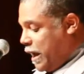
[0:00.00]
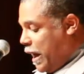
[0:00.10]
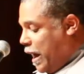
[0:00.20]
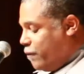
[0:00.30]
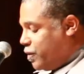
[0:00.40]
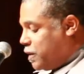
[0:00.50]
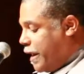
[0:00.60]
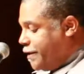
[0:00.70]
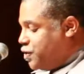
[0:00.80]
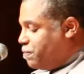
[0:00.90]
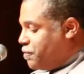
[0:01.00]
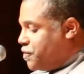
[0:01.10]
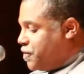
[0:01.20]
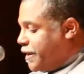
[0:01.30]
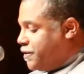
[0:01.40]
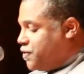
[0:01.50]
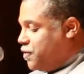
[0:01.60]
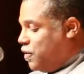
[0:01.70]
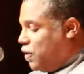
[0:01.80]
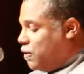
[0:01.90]
I would like to present
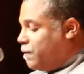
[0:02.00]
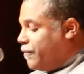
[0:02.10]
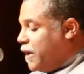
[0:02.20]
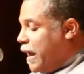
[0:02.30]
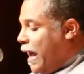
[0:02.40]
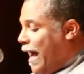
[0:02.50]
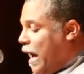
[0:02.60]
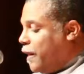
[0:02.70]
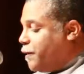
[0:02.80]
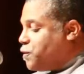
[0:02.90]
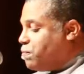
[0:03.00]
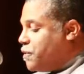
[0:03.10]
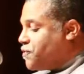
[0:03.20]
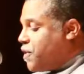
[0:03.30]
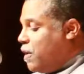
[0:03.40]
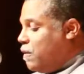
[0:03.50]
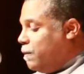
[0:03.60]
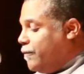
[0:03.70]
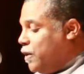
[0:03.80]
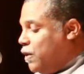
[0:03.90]
to you Alex
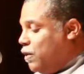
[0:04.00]
Briscoe,